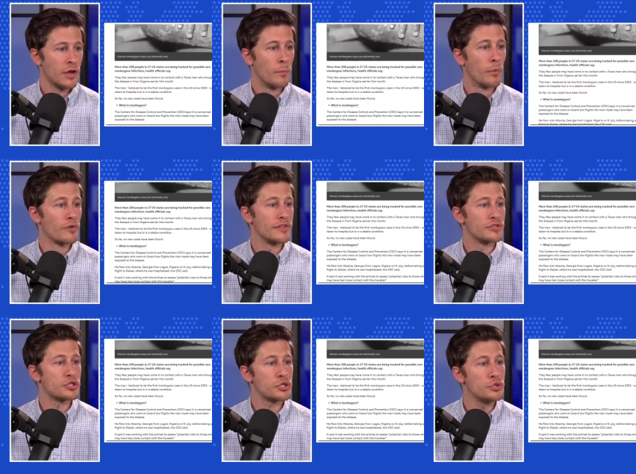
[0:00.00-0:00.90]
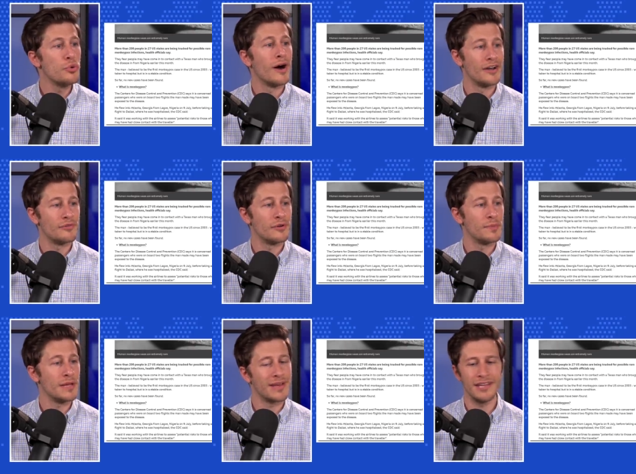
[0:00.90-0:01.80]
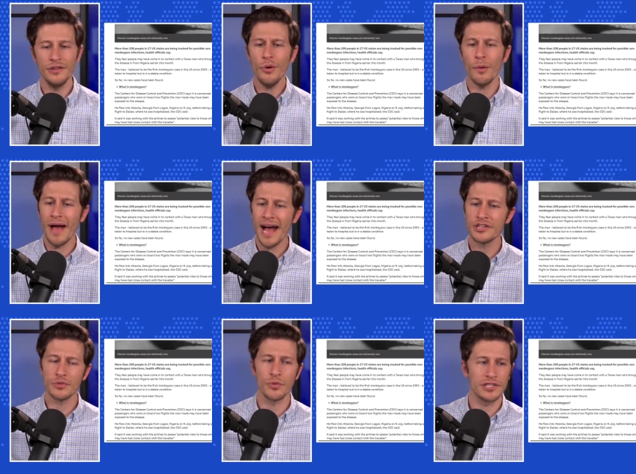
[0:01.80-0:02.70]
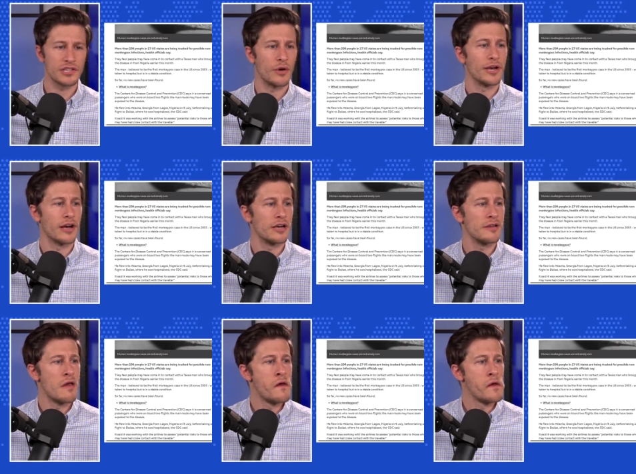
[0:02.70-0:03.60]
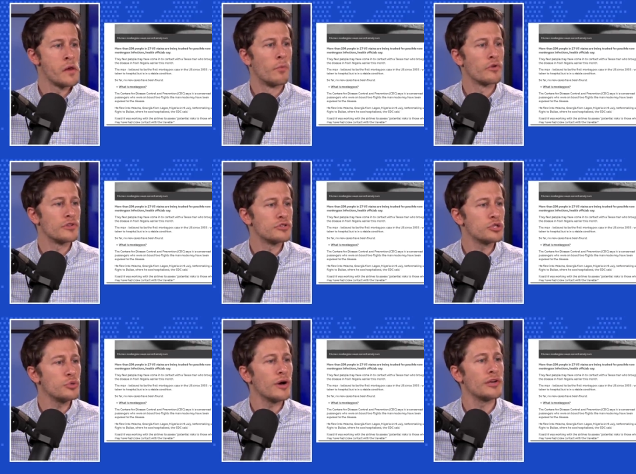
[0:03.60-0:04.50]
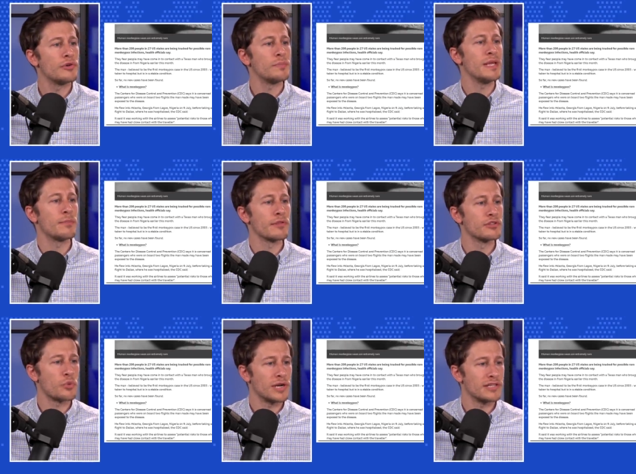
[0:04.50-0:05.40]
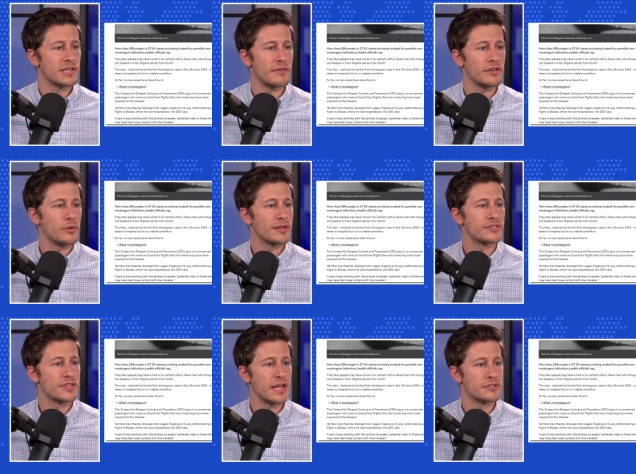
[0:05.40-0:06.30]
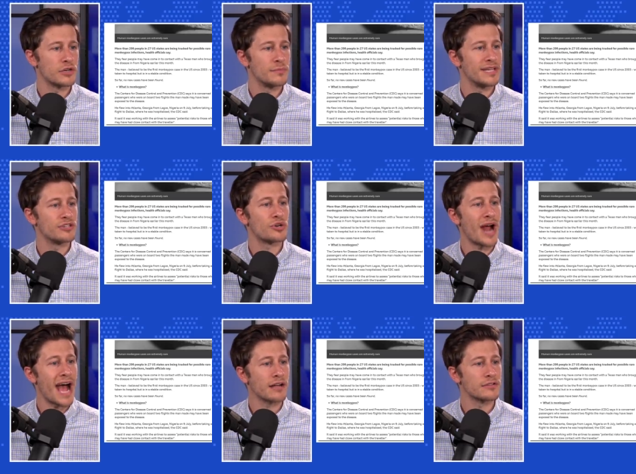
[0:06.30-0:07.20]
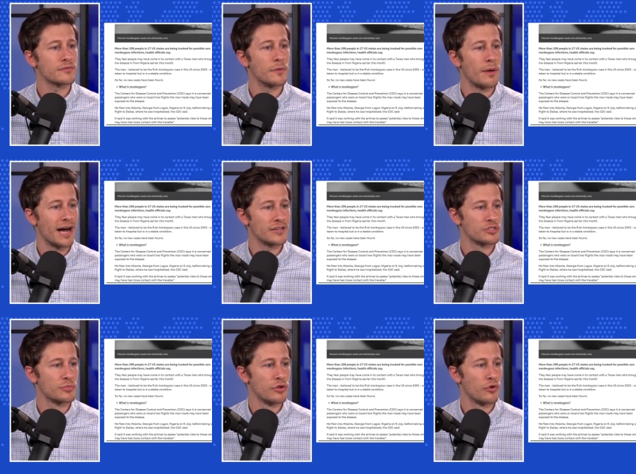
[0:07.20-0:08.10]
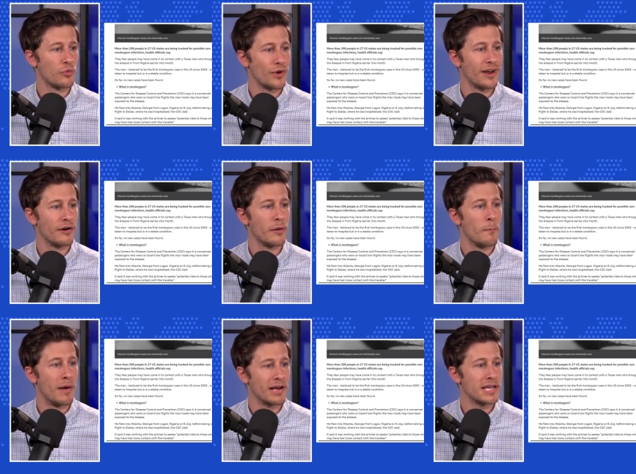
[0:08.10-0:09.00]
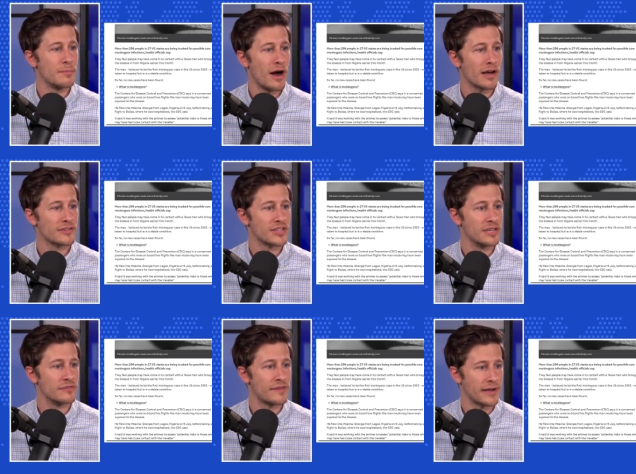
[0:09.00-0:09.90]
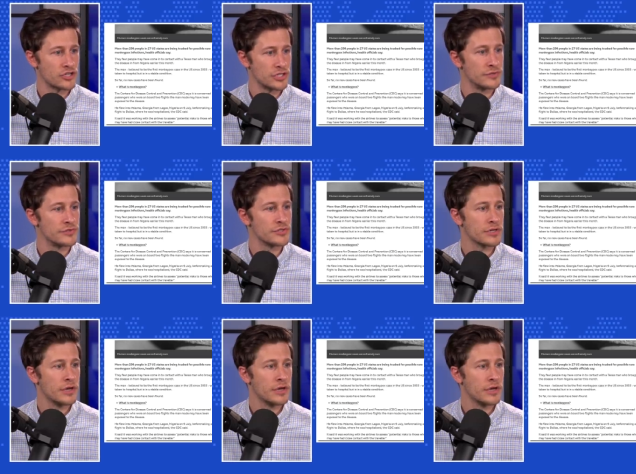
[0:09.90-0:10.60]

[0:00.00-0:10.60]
More than 200 people. Can you imagine what's going on? More than 200 people in 27 U.S. states are being tracked for possible rare monkeypox infections.